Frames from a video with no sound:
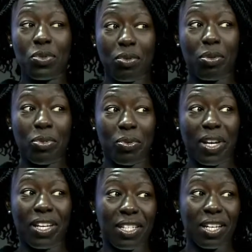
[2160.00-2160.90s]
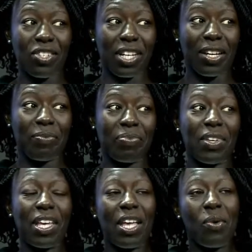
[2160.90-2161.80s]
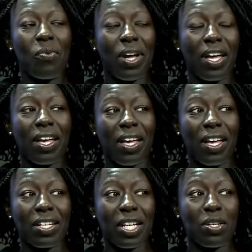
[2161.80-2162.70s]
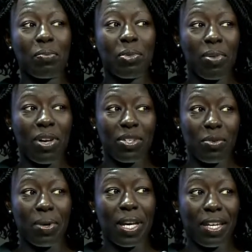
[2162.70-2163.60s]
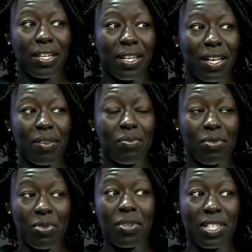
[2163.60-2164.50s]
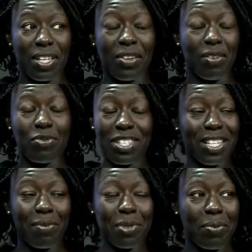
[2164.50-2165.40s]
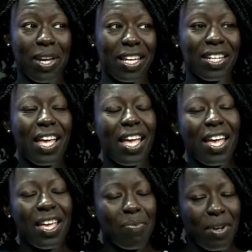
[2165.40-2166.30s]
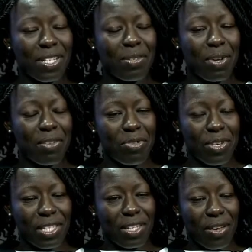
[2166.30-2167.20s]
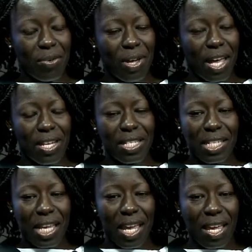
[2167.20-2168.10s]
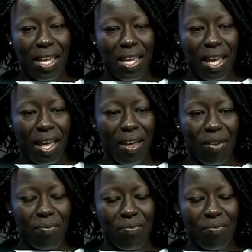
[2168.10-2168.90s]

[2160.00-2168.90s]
and this was a criminal case actually, where a gentleman passed away. It's a few years ago, and I've just come to my head. He passed away a few years ago, and he